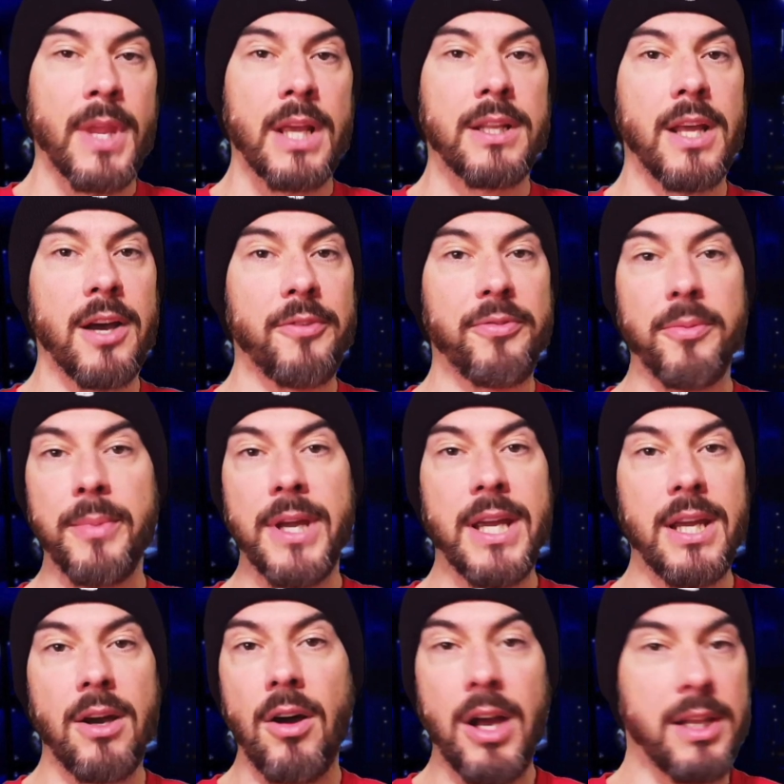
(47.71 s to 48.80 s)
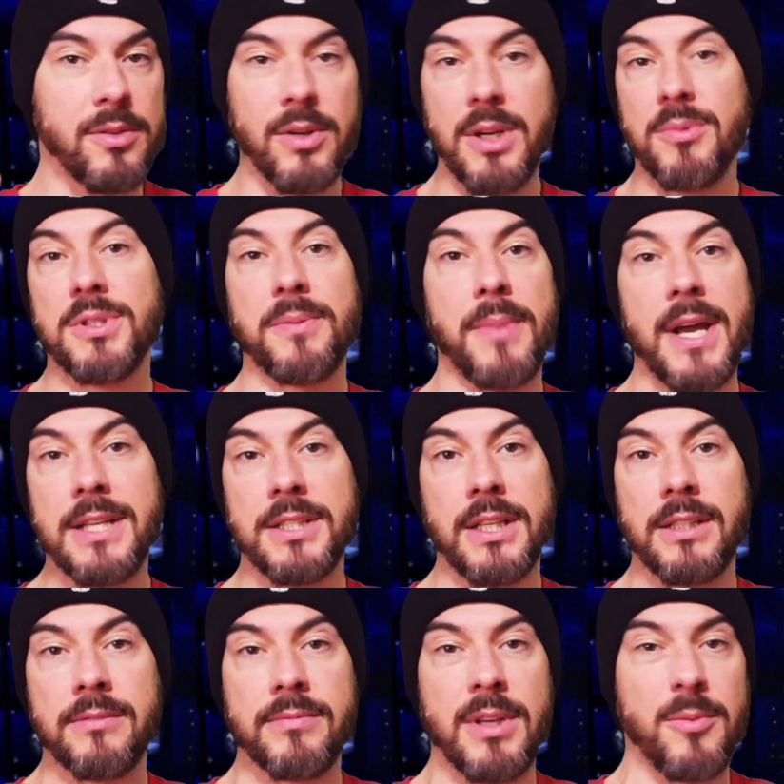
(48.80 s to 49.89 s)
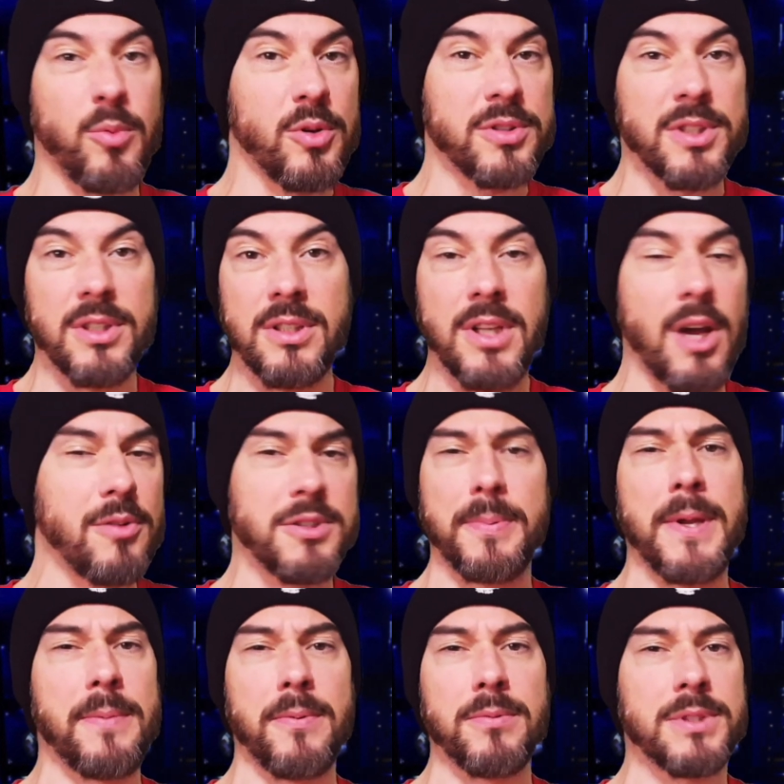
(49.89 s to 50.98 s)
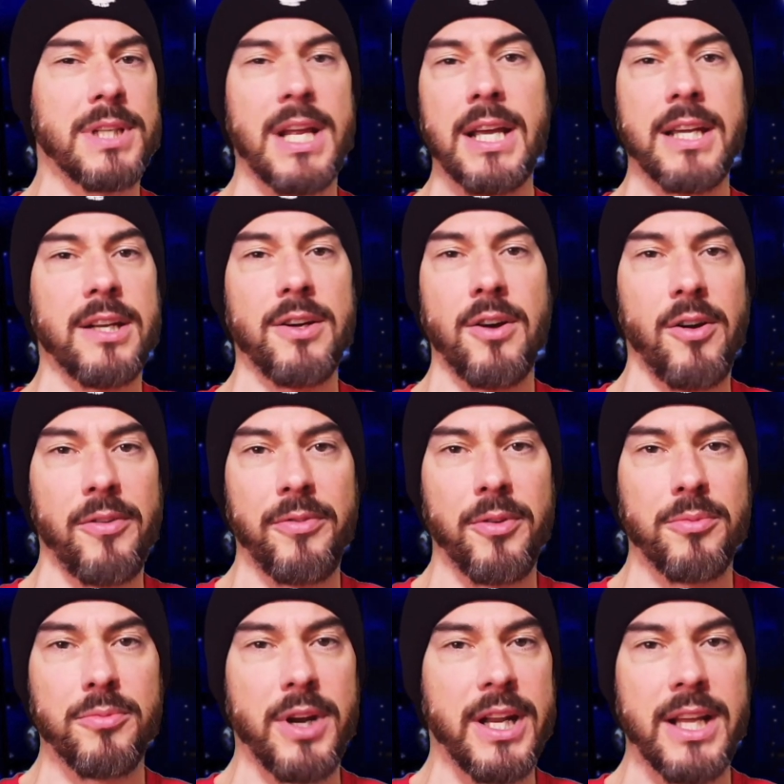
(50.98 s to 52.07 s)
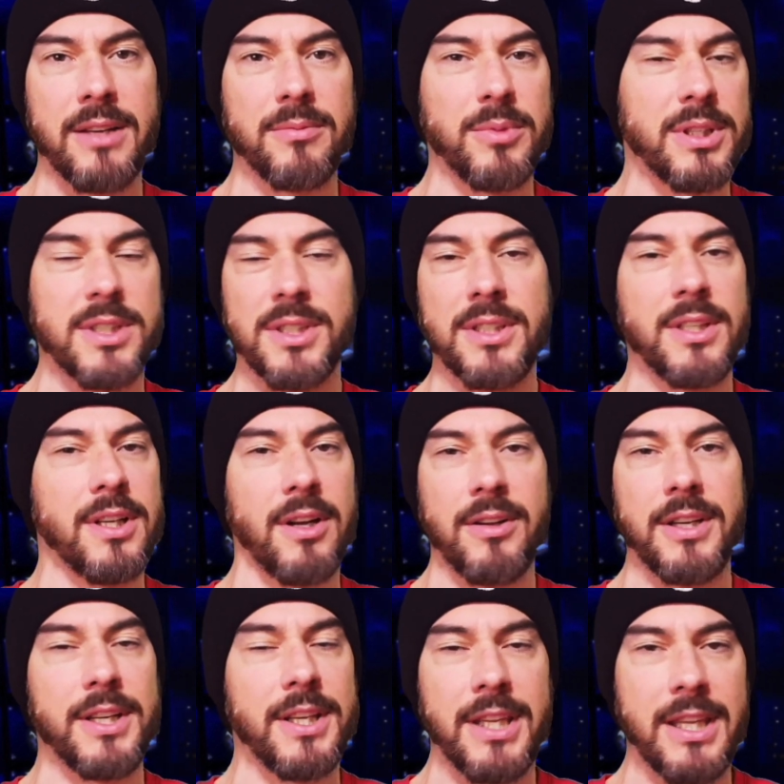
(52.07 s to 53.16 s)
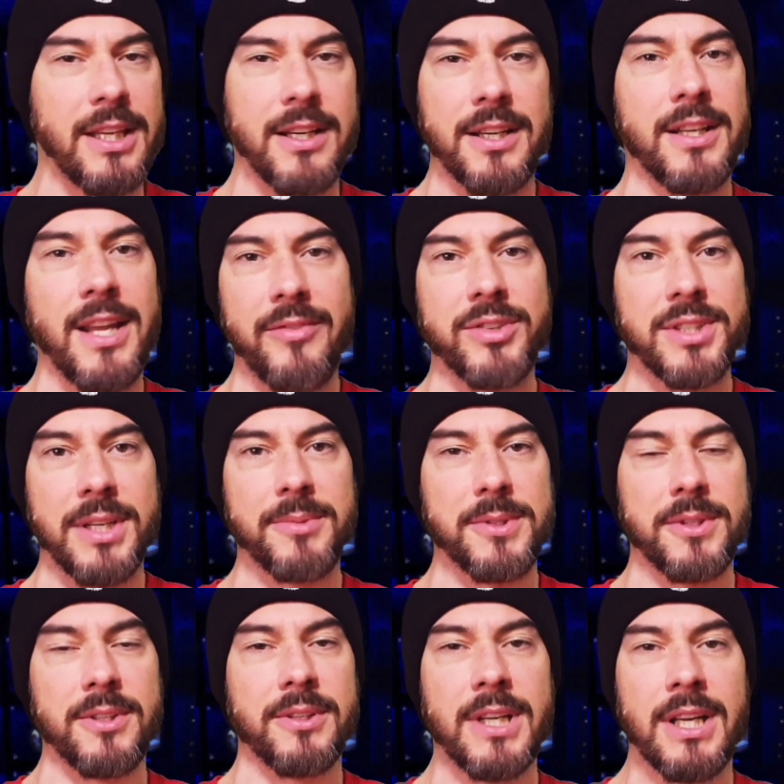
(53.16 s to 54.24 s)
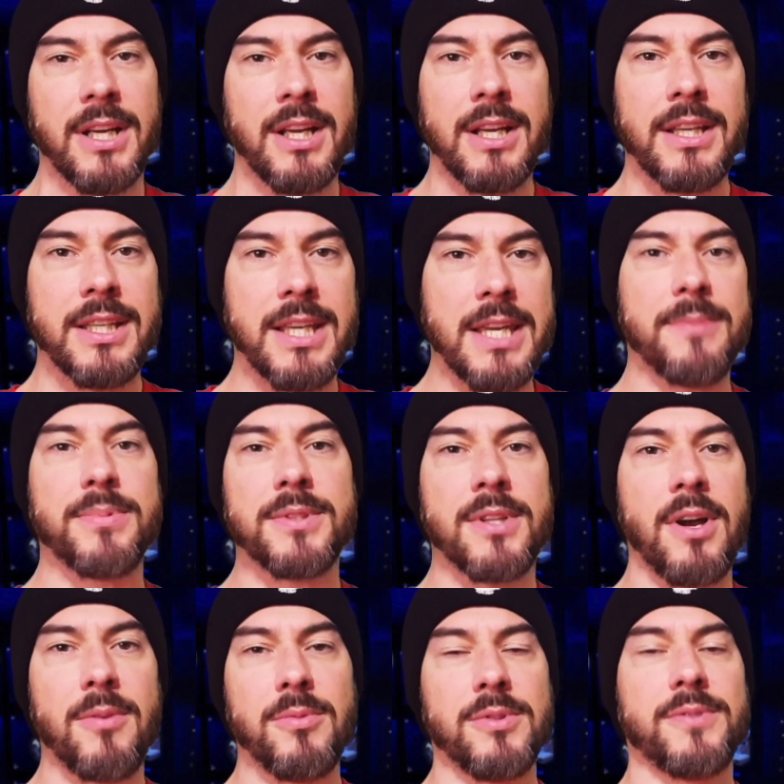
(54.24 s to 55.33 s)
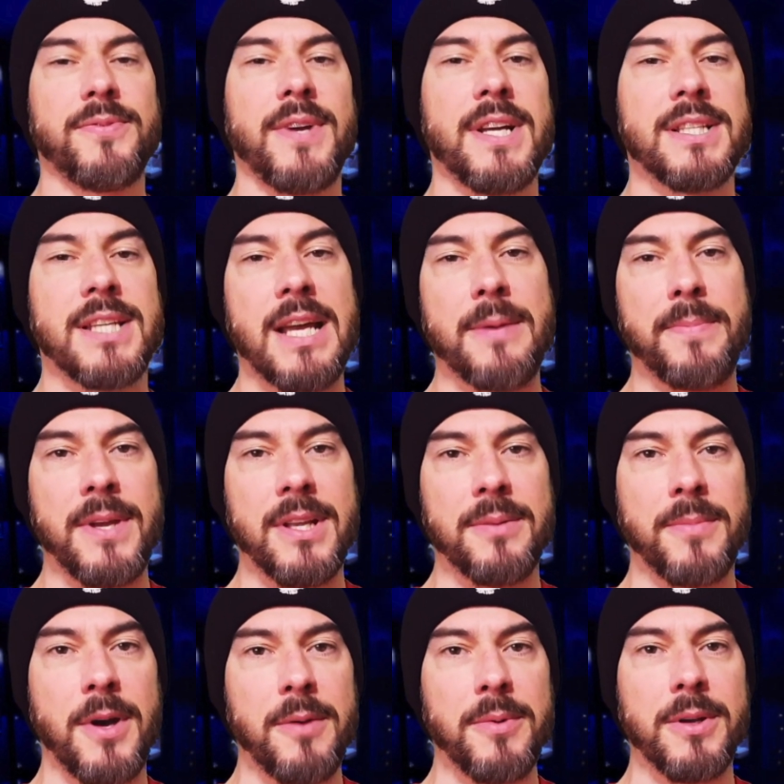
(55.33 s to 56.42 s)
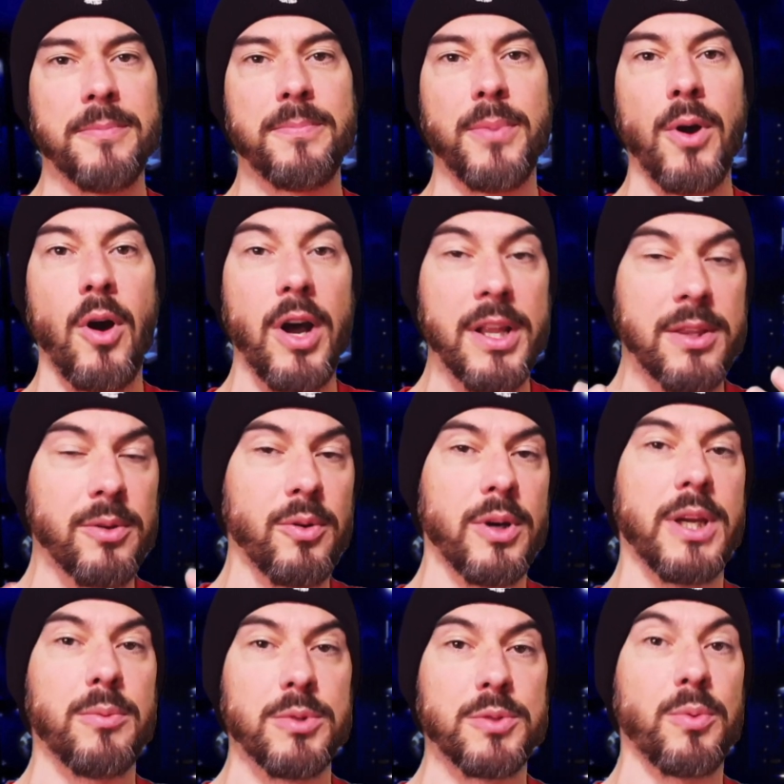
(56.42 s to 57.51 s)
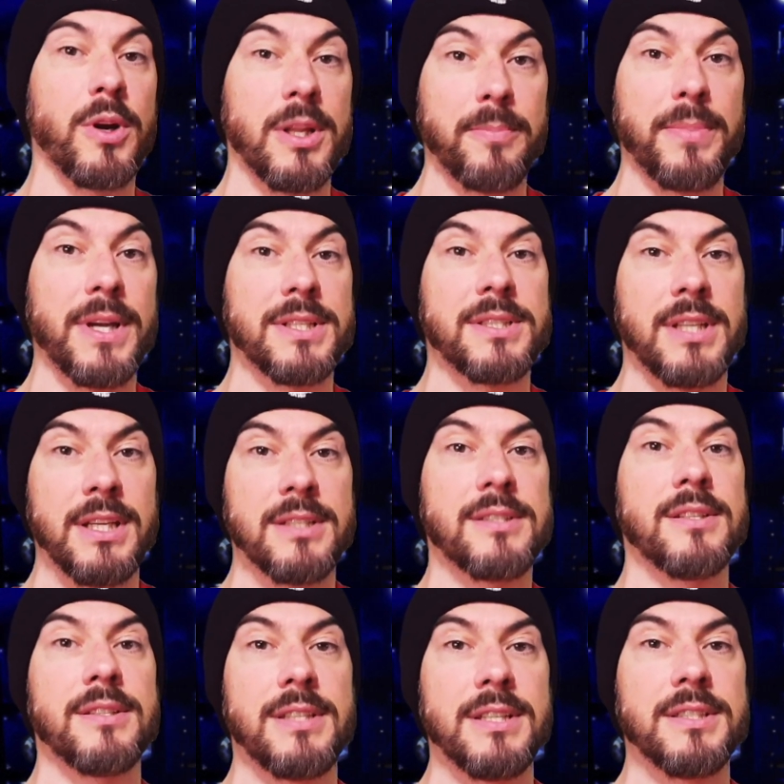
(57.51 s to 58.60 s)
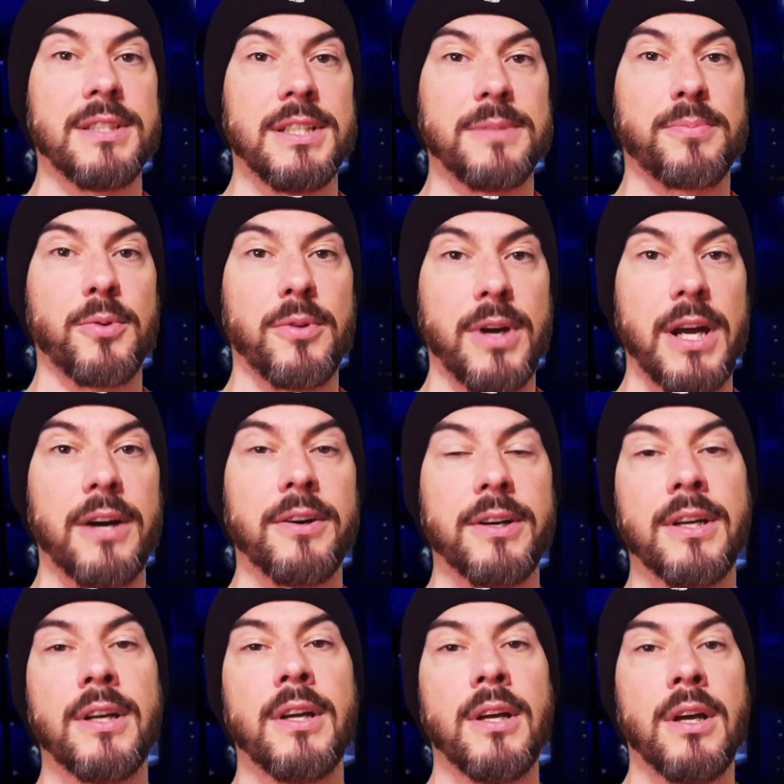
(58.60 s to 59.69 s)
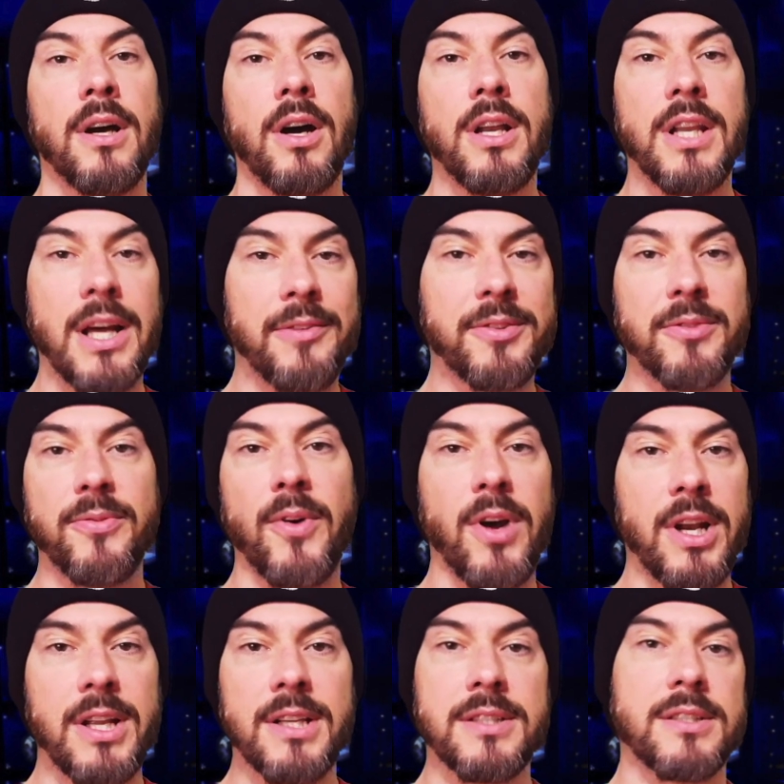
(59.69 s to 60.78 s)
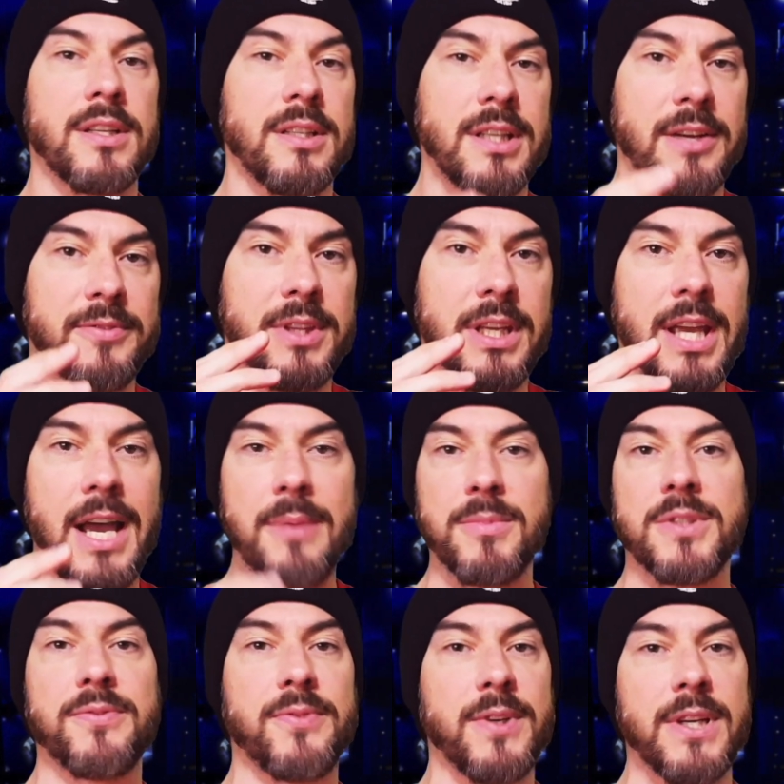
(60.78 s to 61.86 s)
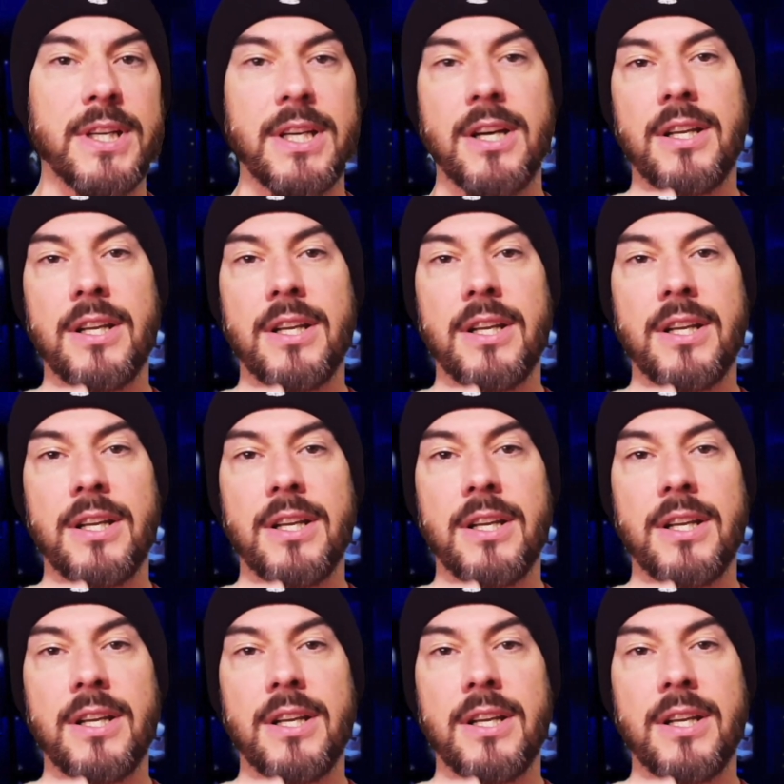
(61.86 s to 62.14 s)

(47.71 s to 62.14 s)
Now, for me, I thought it was amazing. There was loads of people slagging it off on Reddit, which, you know, you can never seem to keep Star Wars fans happy at the moment. But I thought it was one of the best things that Disney's brought out. I loved the violence. I loved the atmosphere.